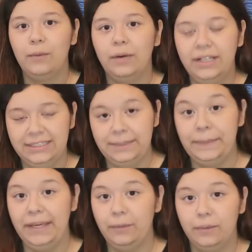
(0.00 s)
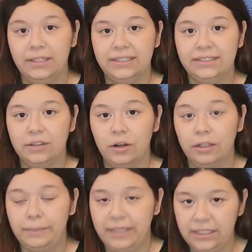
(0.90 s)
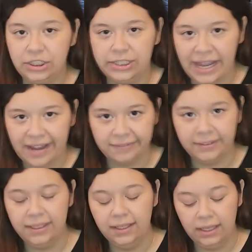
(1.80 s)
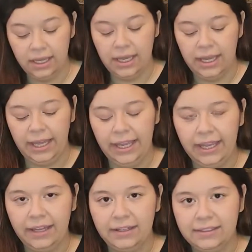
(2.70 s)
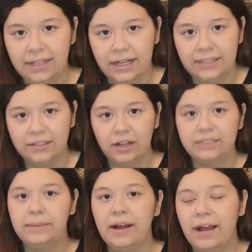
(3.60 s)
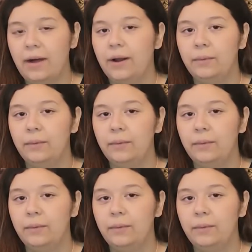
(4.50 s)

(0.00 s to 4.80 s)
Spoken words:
wanted to make was called Peach Taffy, and I talked about how I